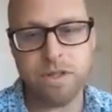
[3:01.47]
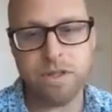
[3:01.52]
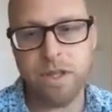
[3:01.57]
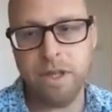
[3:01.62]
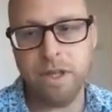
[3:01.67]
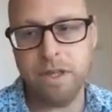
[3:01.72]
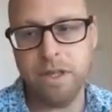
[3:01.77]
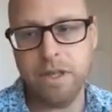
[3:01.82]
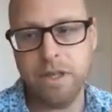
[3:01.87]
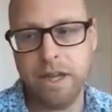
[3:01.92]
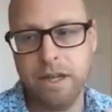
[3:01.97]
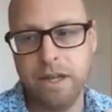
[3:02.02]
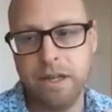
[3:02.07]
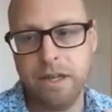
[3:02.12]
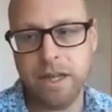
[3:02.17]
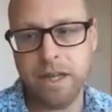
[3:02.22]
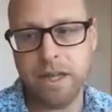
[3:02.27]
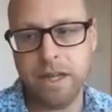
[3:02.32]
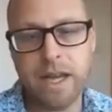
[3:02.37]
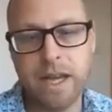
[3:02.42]

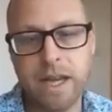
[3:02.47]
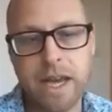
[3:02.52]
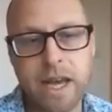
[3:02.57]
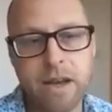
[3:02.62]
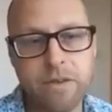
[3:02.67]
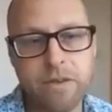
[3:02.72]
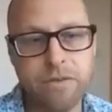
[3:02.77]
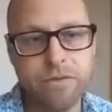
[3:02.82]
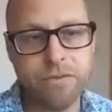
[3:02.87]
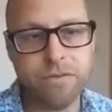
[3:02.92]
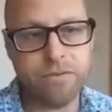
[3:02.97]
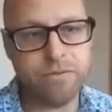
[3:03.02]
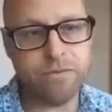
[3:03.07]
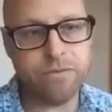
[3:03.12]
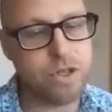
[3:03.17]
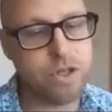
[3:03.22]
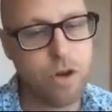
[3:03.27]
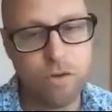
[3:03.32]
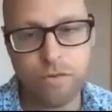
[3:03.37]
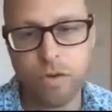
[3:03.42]
and they have
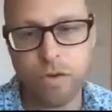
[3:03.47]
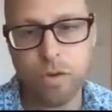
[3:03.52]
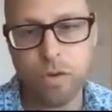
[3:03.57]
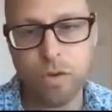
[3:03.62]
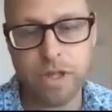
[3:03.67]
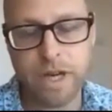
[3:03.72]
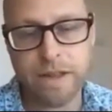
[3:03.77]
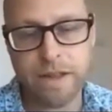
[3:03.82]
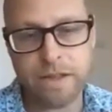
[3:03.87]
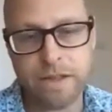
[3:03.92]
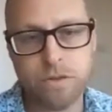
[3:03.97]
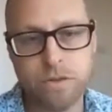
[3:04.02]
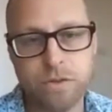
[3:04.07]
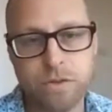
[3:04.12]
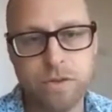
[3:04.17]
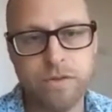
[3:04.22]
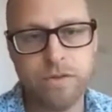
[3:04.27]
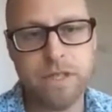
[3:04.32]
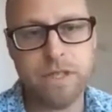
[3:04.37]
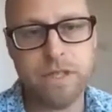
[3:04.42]
snowfall and other
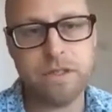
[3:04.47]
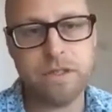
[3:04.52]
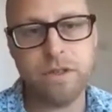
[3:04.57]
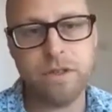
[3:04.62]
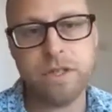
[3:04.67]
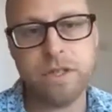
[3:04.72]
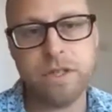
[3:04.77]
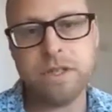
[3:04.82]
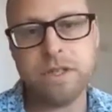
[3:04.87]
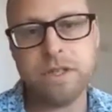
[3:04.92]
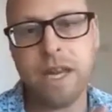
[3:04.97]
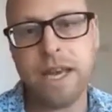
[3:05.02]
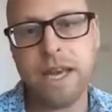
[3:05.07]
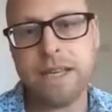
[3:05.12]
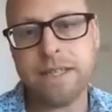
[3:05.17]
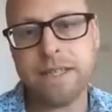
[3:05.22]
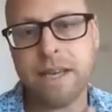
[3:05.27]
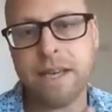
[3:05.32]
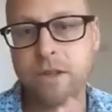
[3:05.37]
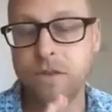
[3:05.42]
sorts of things. So this is a
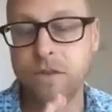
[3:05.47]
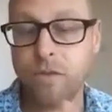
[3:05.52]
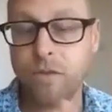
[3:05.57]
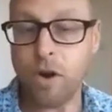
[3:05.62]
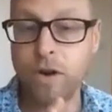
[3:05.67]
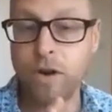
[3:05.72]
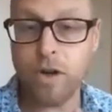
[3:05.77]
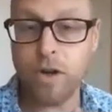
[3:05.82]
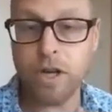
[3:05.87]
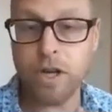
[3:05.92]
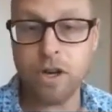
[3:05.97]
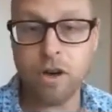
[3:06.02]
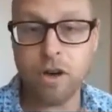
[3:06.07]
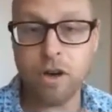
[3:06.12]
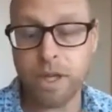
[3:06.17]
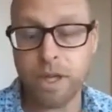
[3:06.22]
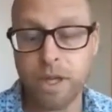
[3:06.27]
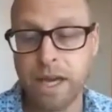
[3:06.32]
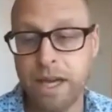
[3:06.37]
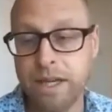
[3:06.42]
landscape that's very, very
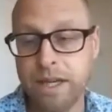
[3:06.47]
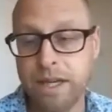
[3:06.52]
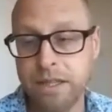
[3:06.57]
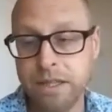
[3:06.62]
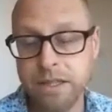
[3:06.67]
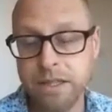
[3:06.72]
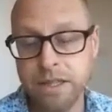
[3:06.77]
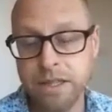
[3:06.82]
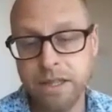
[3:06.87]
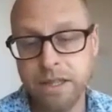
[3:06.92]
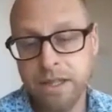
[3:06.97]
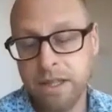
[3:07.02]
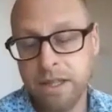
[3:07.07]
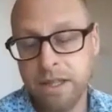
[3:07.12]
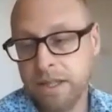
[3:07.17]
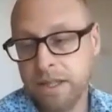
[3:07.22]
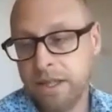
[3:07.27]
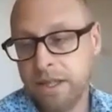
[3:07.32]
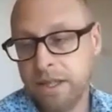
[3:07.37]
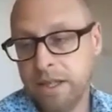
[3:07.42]
complicated
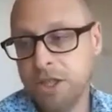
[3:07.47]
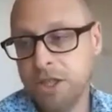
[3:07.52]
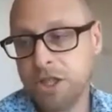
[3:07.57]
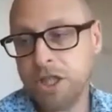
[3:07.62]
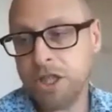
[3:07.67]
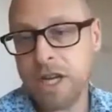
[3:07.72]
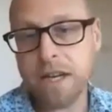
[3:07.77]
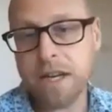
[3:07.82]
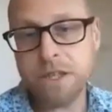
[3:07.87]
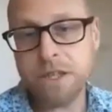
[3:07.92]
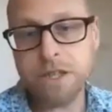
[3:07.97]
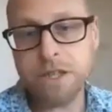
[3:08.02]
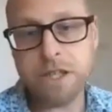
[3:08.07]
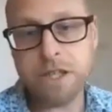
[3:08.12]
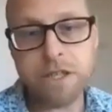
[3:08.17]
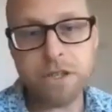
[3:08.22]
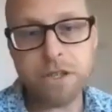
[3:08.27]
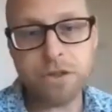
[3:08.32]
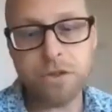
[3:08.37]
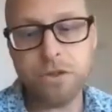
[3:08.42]
and
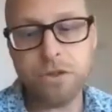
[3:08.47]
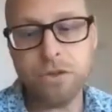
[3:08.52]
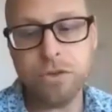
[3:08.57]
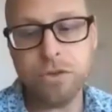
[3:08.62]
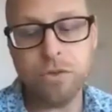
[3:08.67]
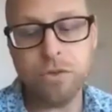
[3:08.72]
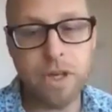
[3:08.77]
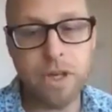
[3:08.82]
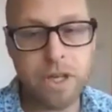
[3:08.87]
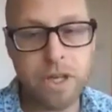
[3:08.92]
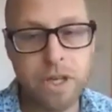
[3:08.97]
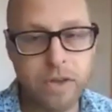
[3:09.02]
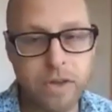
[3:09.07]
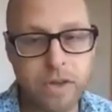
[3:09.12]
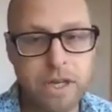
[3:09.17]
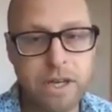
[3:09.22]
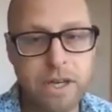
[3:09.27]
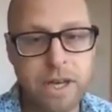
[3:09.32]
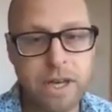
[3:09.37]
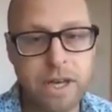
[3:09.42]
challenging to live
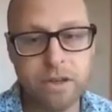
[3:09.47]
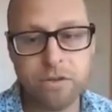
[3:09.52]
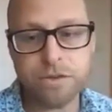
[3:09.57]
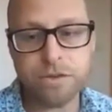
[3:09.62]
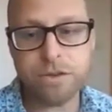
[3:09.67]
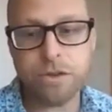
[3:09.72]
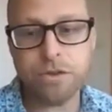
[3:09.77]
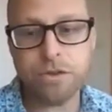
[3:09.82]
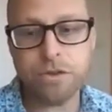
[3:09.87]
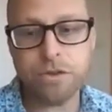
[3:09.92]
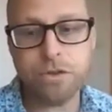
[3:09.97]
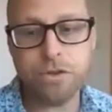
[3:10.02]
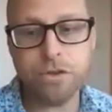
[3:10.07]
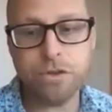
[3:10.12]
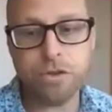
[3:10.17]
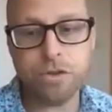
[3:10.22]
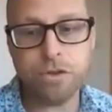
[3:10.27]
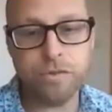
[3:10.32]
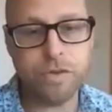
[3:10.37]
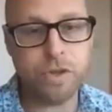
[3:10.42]
in and also to
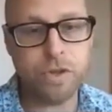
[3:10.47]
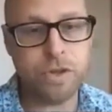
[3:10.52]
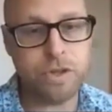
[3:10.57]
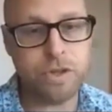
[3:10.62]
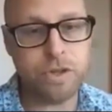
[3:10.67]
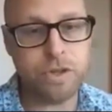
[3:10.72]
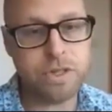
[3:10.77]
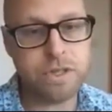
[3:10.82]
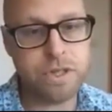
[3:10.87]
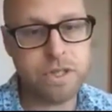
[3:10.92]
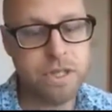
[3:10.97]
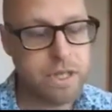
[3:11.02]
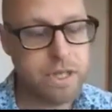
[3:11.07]
traverse.